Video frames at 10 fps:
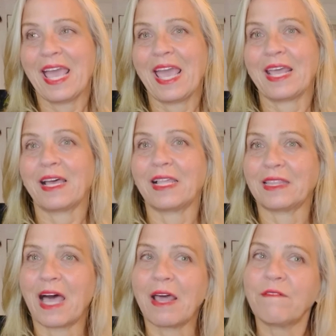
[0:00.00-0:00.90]
And a
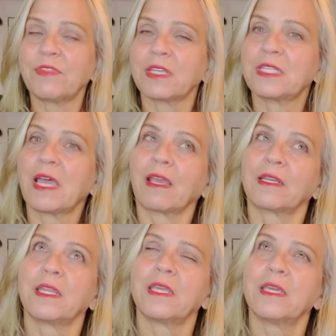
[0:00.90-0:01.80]
lot of the
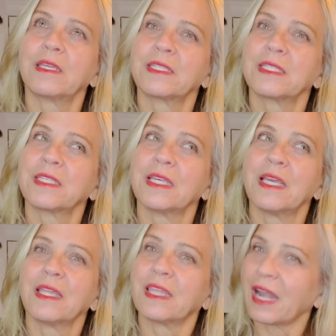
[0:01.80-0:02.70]
techniques
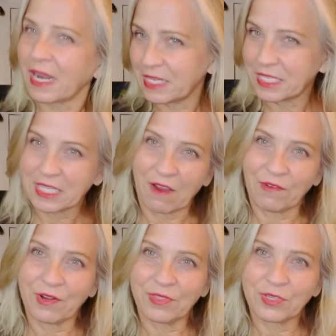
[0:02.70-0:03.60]
that I
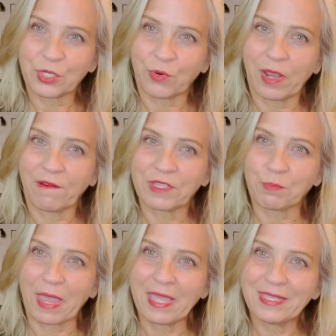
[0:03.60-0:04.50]
discovered in this creative
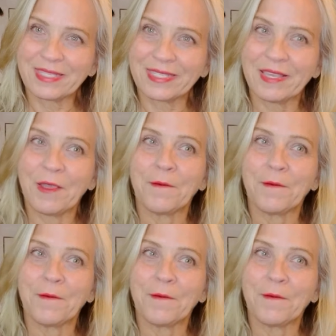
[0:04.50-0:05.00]
space,